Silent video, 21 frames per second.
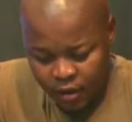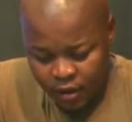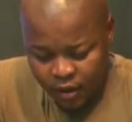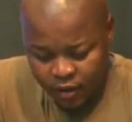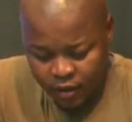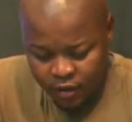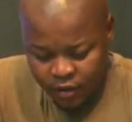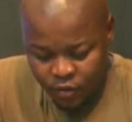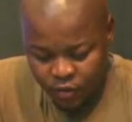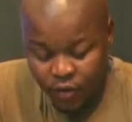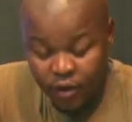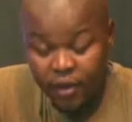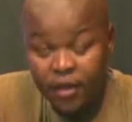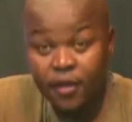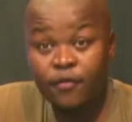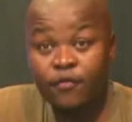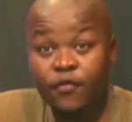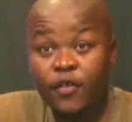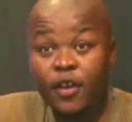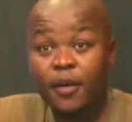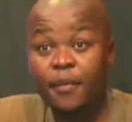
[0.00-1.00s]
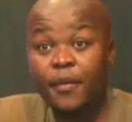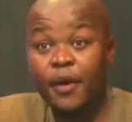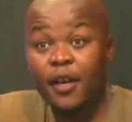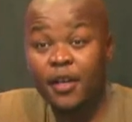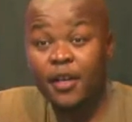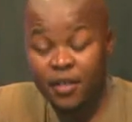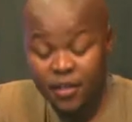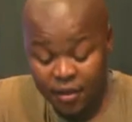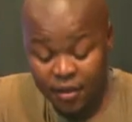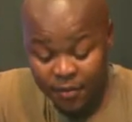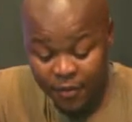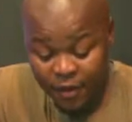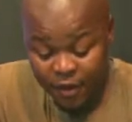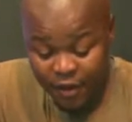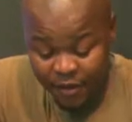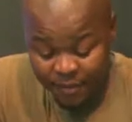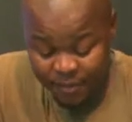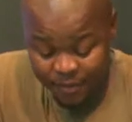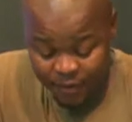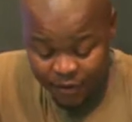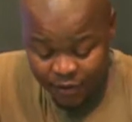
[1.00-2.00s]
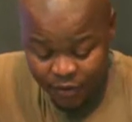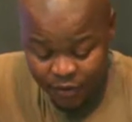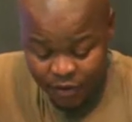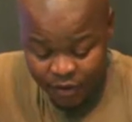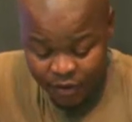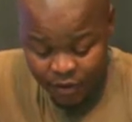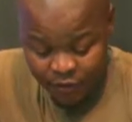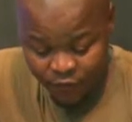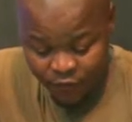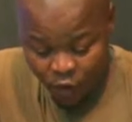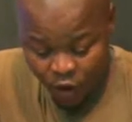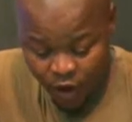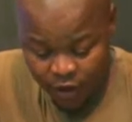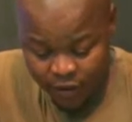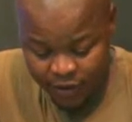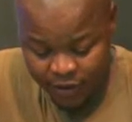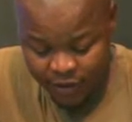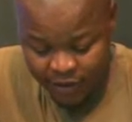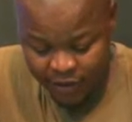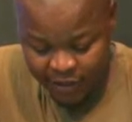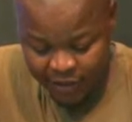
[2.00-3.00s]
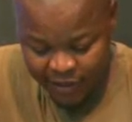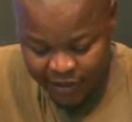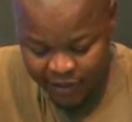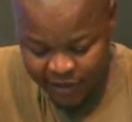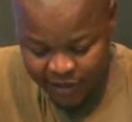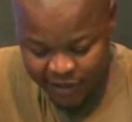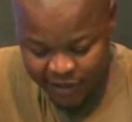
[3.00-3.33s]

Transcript: Let's see whether V M has some clips for us.